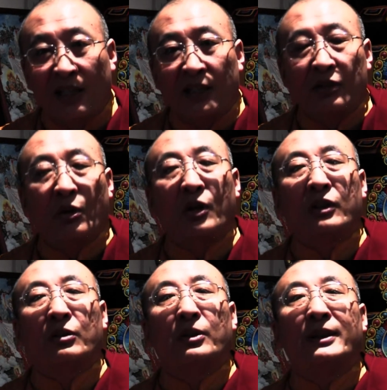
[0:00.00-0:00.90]
Not
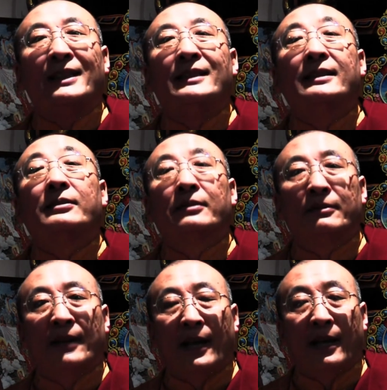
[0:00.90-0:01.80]
only school
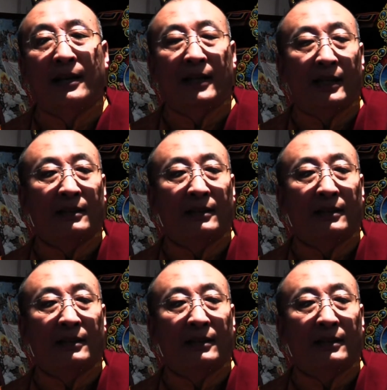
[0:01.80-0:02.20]
way. There's